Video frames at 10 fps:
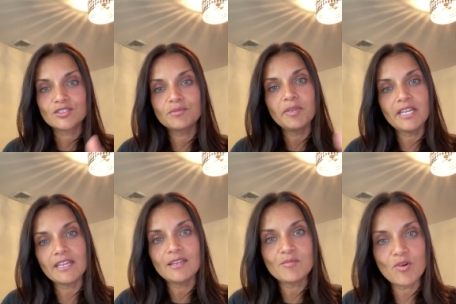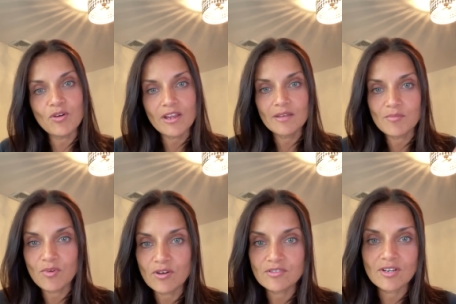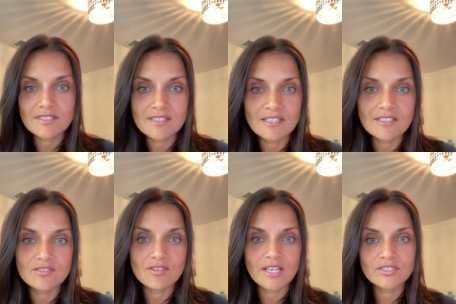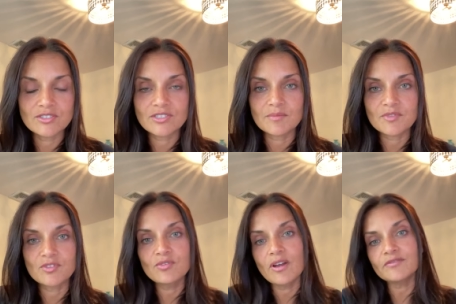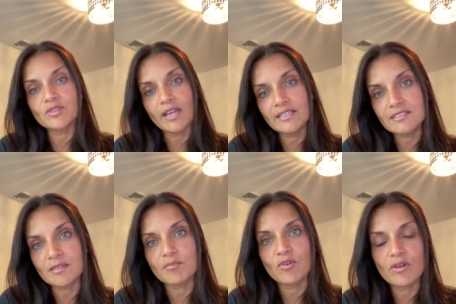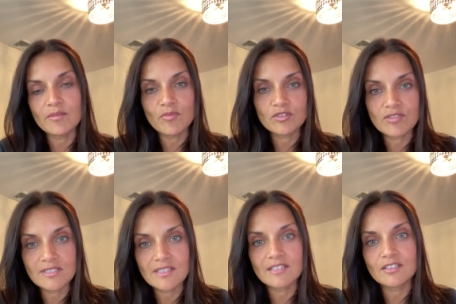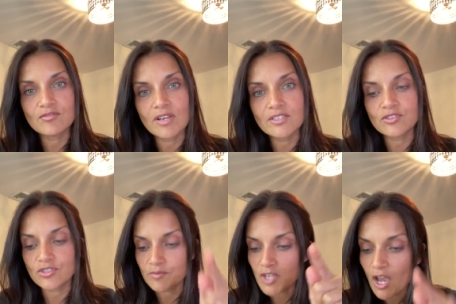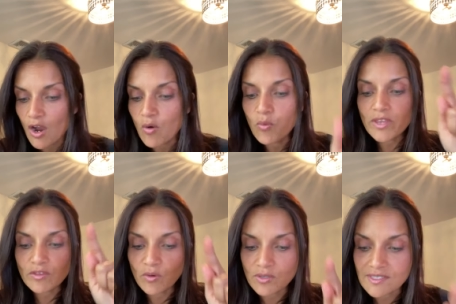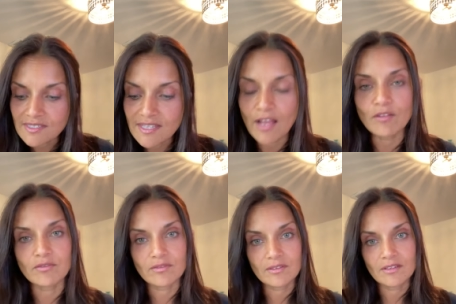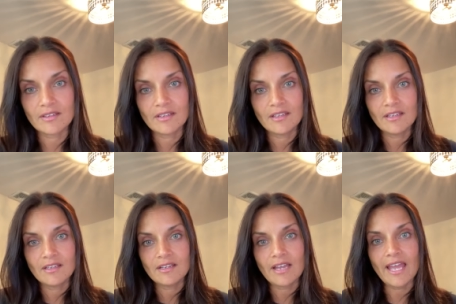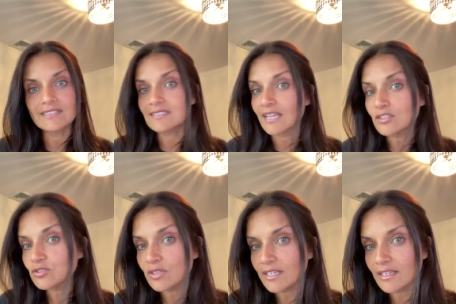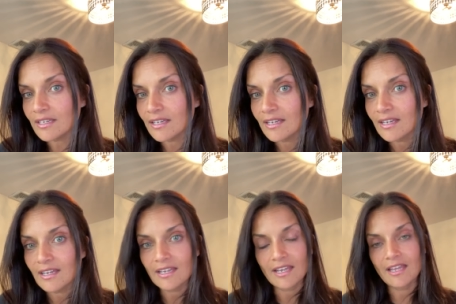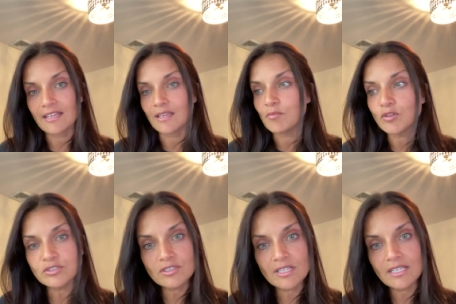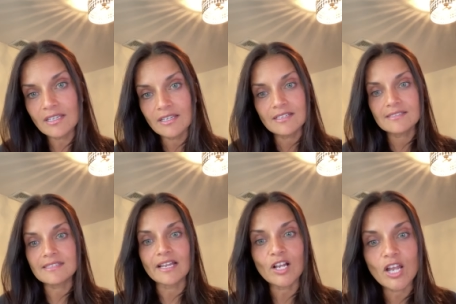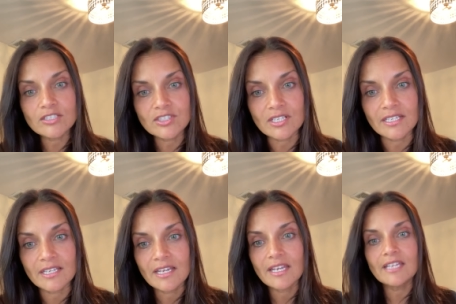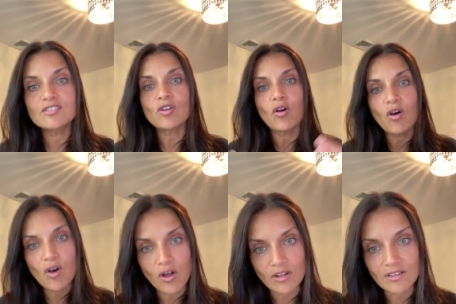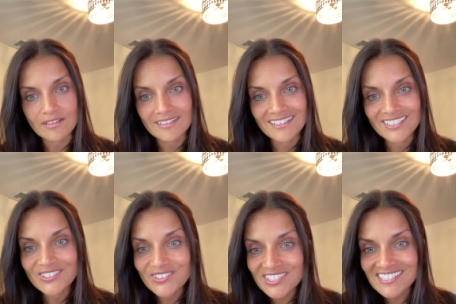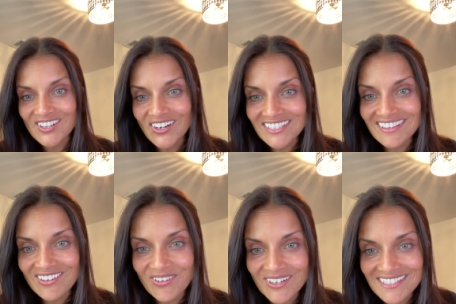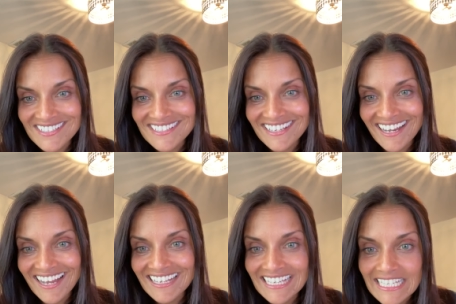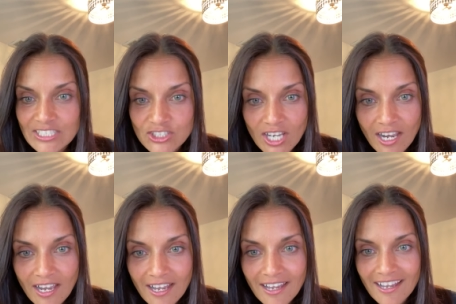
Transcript: to be in more and more transcendent relationships, you have to enter more and more transcendent relationships with yourself. And sexually, emotionally, psychologically, it's all you just started the course, Alija?